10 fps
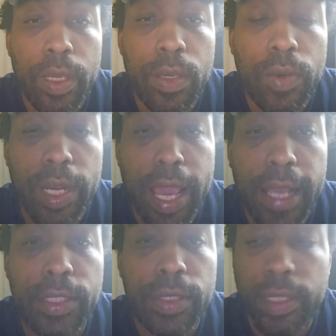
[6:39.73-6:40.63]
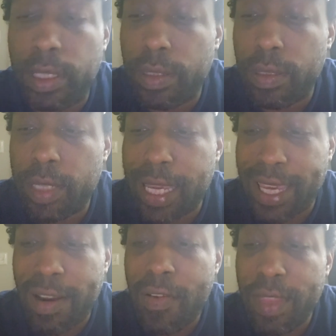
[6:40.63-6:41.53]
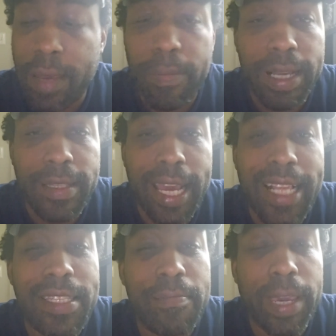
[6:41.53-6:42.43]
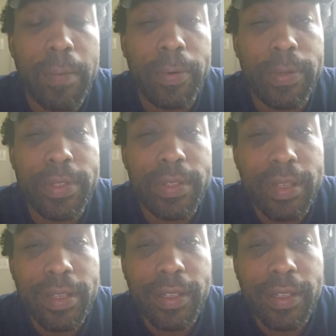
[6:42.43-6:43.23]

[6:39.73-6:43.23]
You can actually take care of that by signing some papers